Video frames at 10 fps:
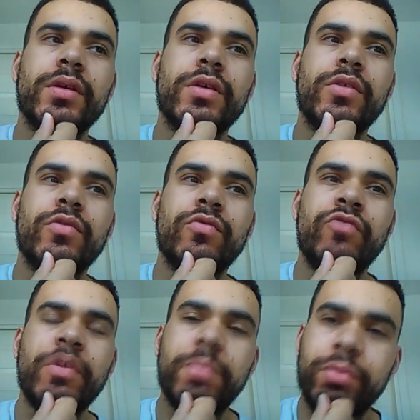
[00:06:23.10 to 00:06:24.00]

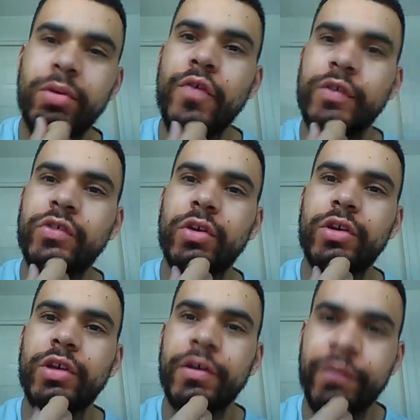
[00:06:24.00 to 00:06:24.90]
Ripple overtook
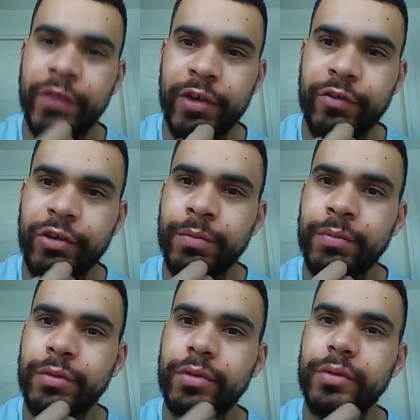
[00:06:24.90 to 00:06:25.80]
Ethereum
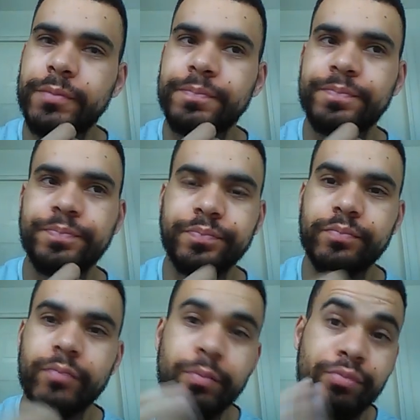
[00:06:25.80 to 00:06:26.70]

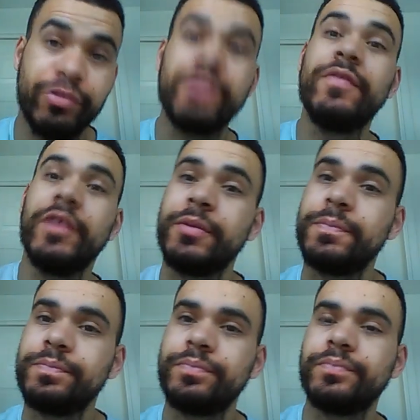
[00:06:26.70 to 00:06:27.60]
briefly
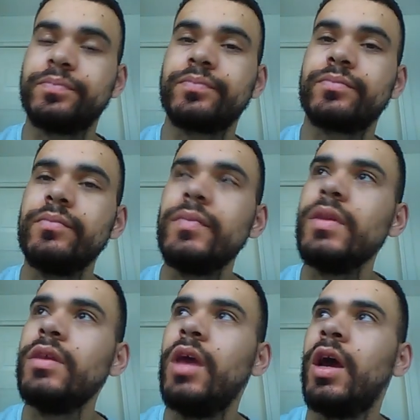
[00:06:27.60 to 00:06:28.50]
the
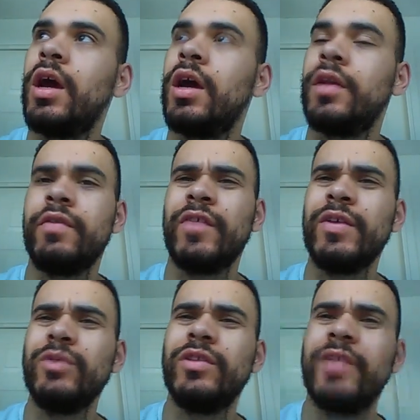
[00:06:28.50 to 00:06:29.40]
other day. I think it was
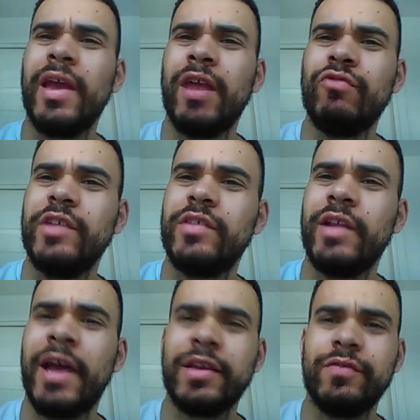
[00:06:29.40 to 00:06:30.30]
the day I released the last
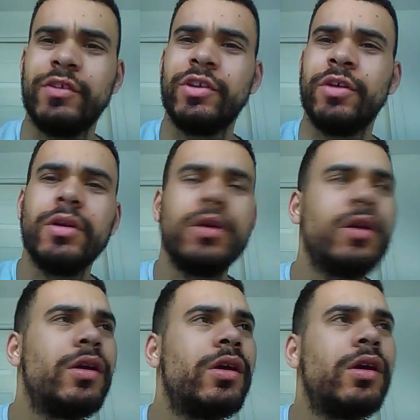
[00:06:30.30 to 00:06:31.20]
video.
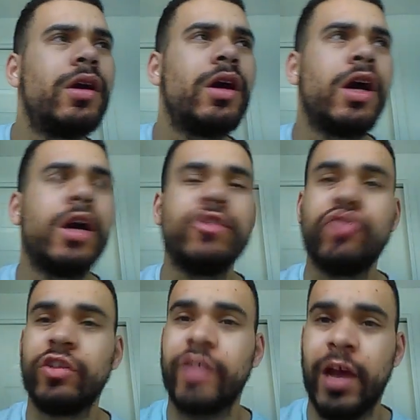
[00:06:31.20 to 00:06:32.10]
Just
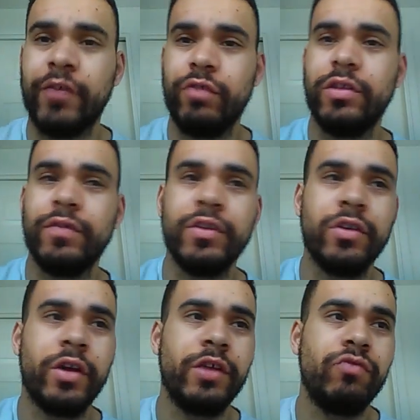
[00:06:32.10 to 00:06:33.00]
after I released the video,
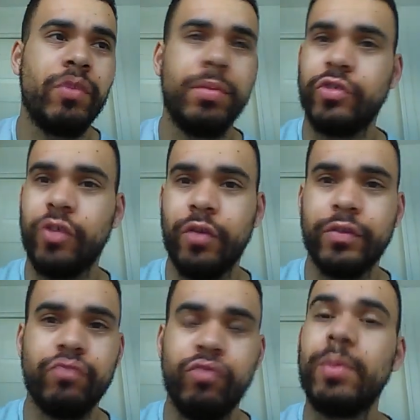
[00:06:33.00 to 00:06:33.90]

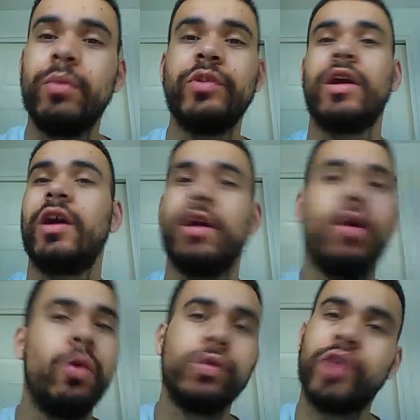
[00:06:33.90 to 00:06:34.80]
Ripple was at like an
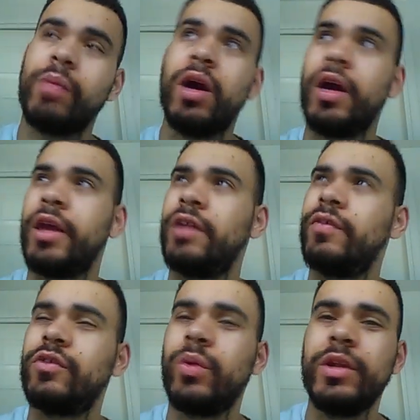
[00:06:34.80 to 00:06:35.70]
all-time high, I think
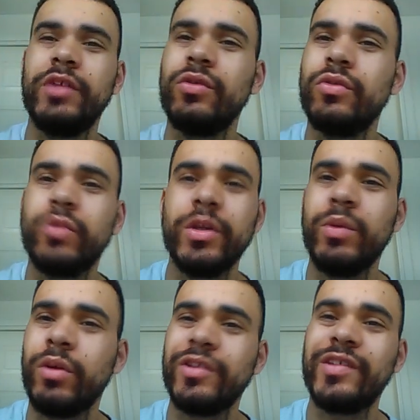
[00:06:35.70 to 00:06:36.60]
22, 21
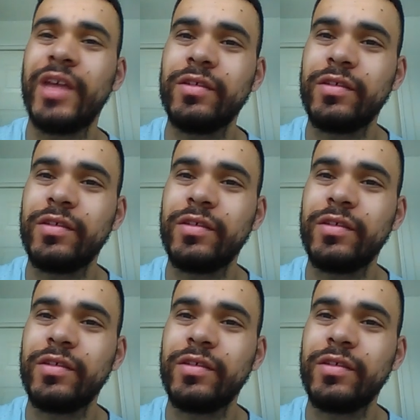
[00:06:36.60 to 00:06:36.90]
cents.